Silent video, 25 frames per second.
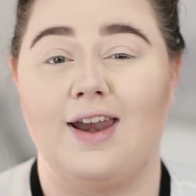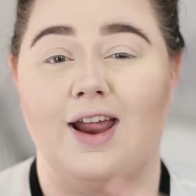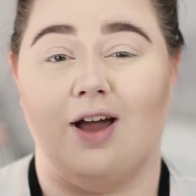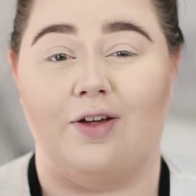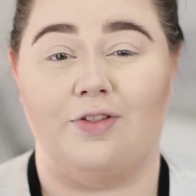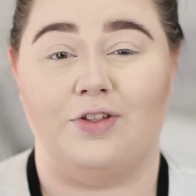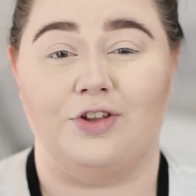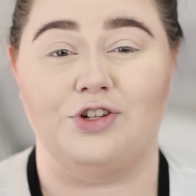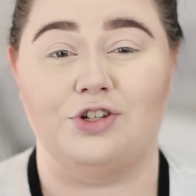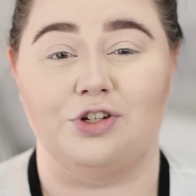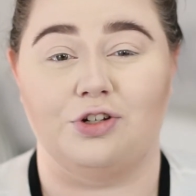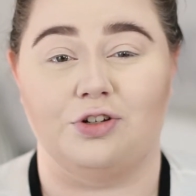
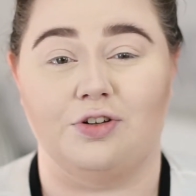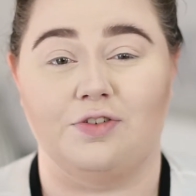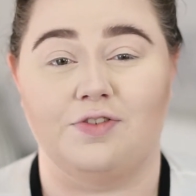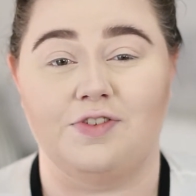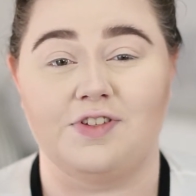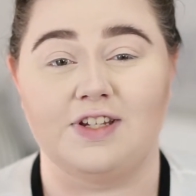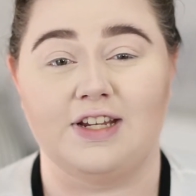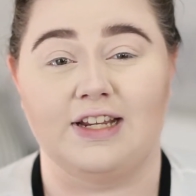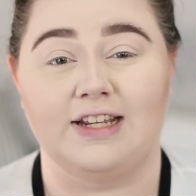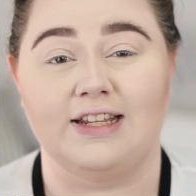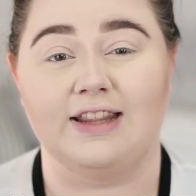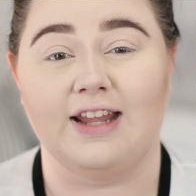now that you have
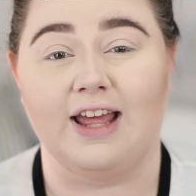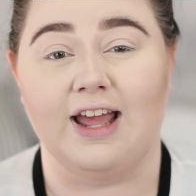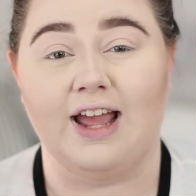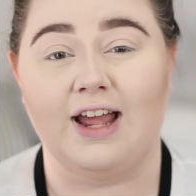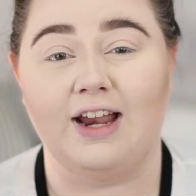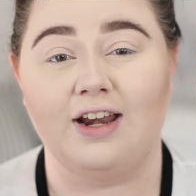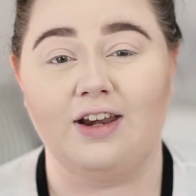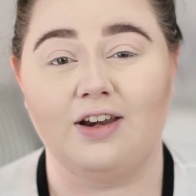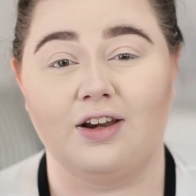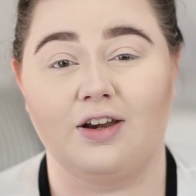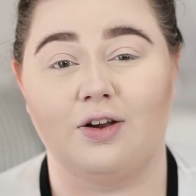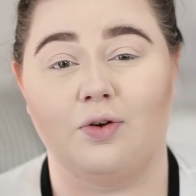seen
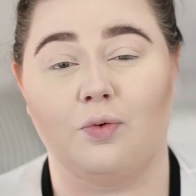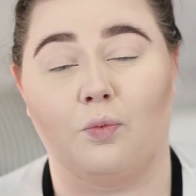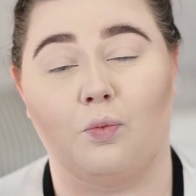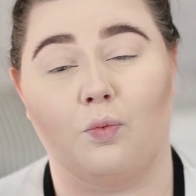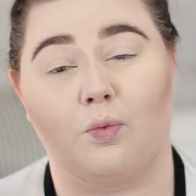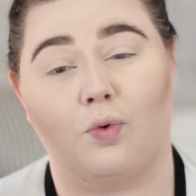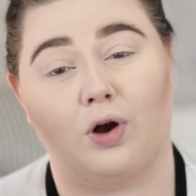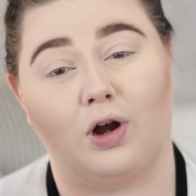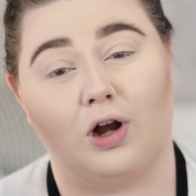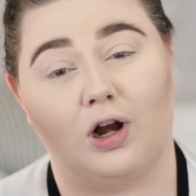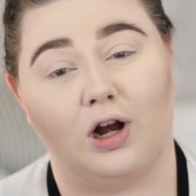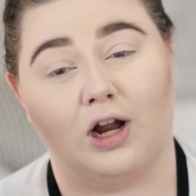that,
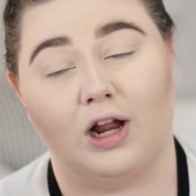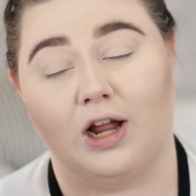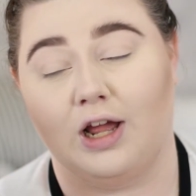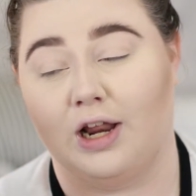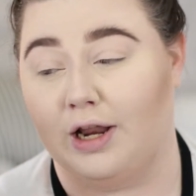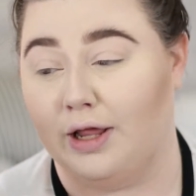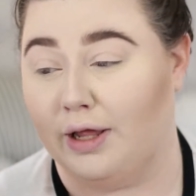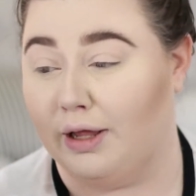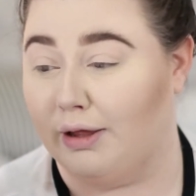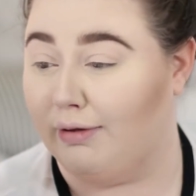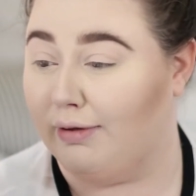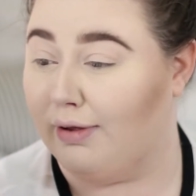we're
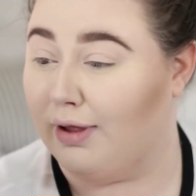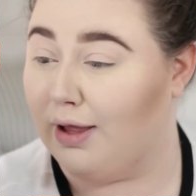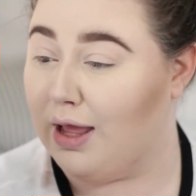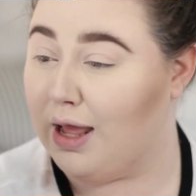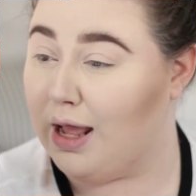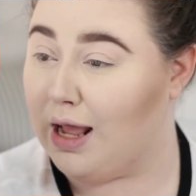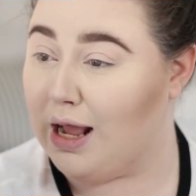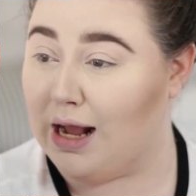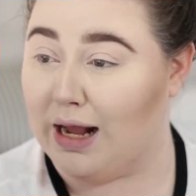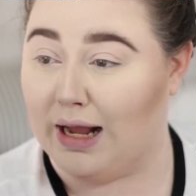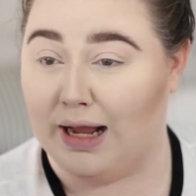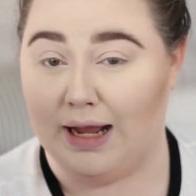gonna
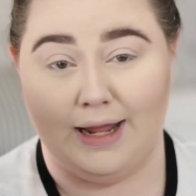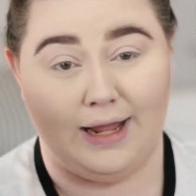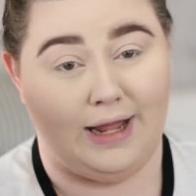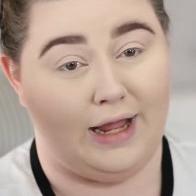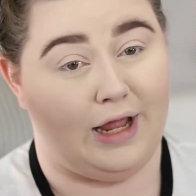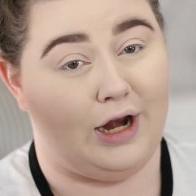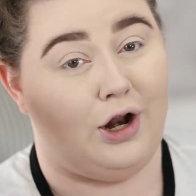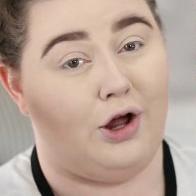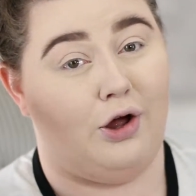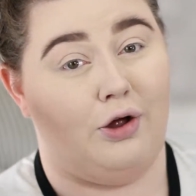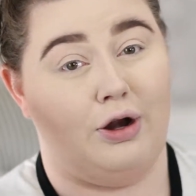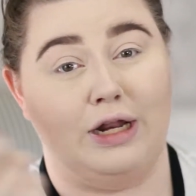
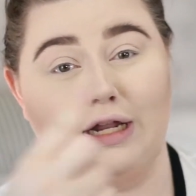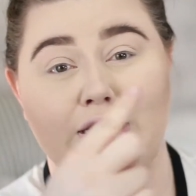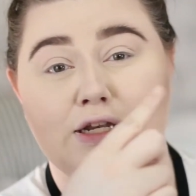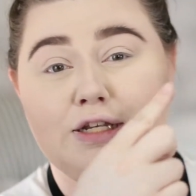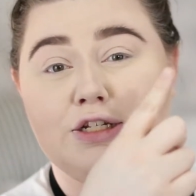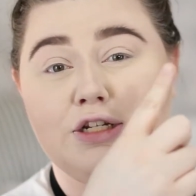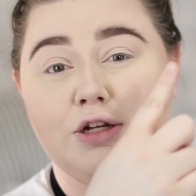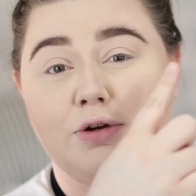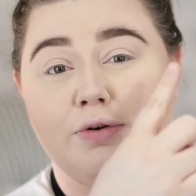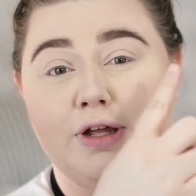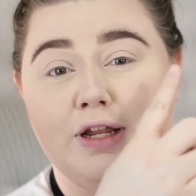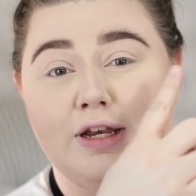get on
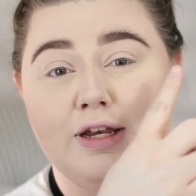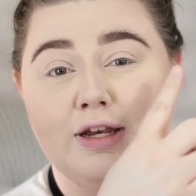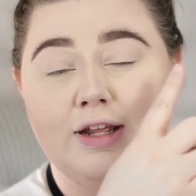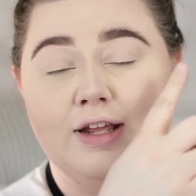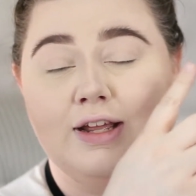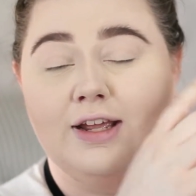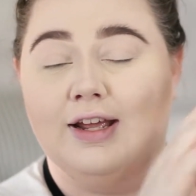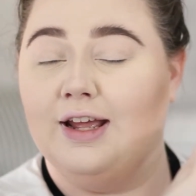into it.